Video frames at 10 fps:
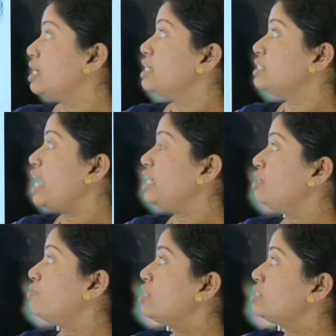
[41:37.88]
Sin
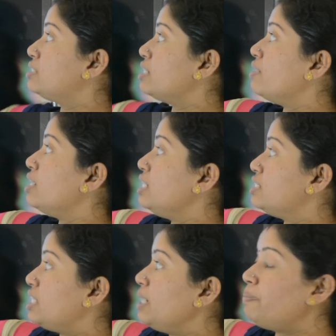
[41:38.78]
inverse is
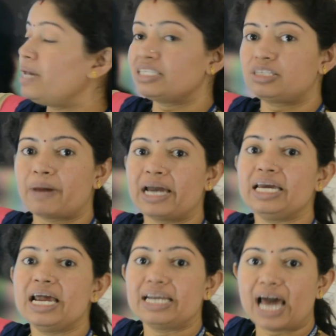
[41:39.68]
replaced by
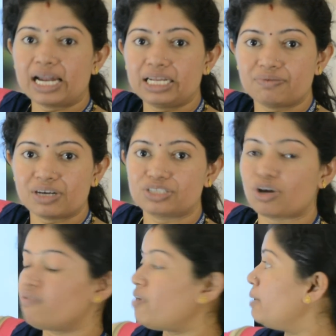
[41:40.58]
tan inverse
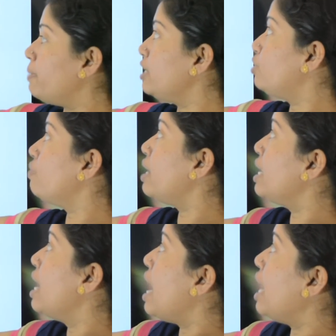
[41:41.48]
of 5 by
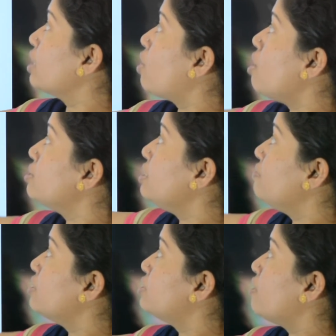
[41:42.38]
12 and cos
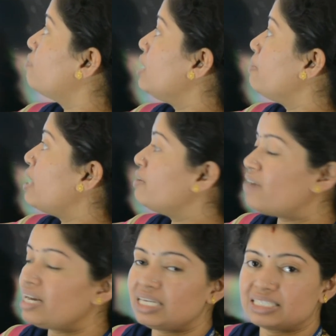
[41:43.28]
inverse of 3 by
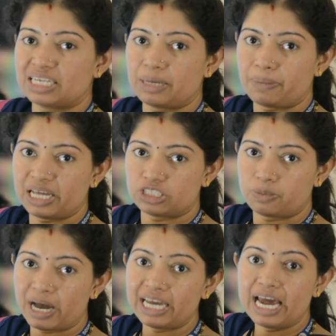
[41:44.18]
5 is replaced
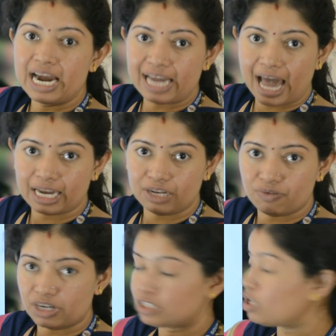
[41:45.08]
by tan
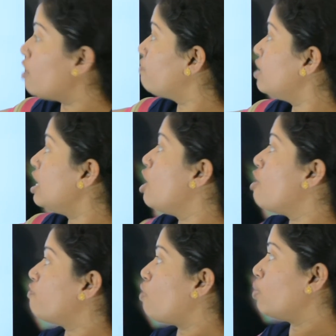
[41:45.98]
inverse of
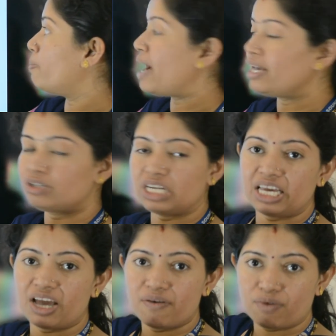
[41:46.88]
4 by 3
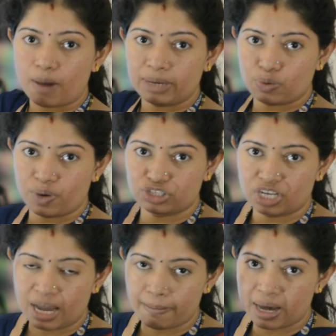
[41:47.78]
from equation
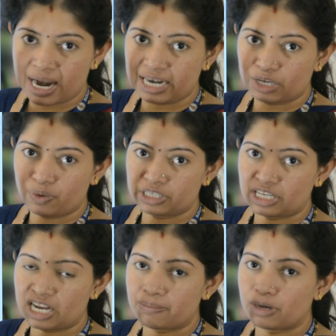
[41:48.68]
number and
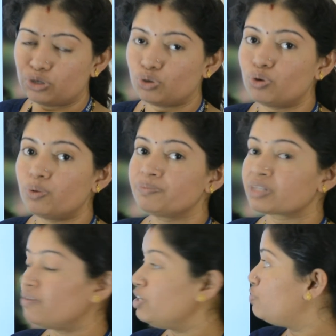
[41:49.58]
equation number 2,
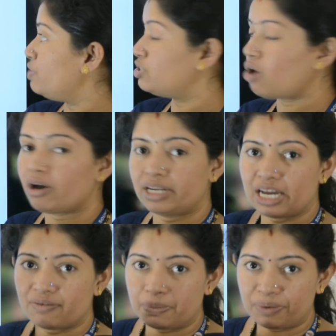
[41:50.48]
which we saw in
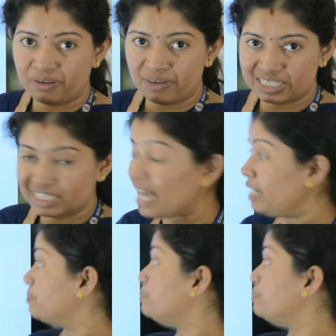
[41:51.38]
our previous slide.